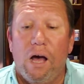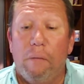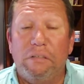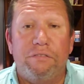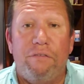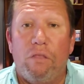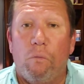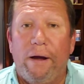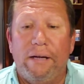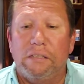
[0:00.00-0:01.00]
It's
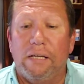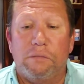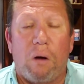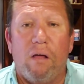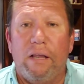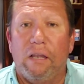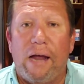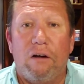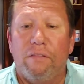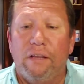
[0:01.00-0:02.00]
featherweight. It's probably
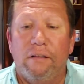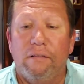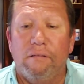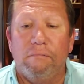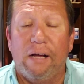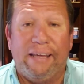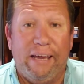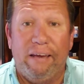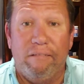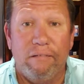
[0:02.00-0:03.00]
lighter than a
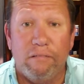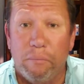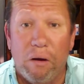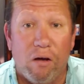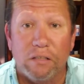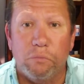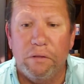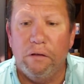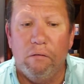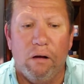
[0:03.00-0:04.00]
kitten, to be honest
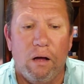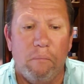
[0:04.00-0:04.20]
with you.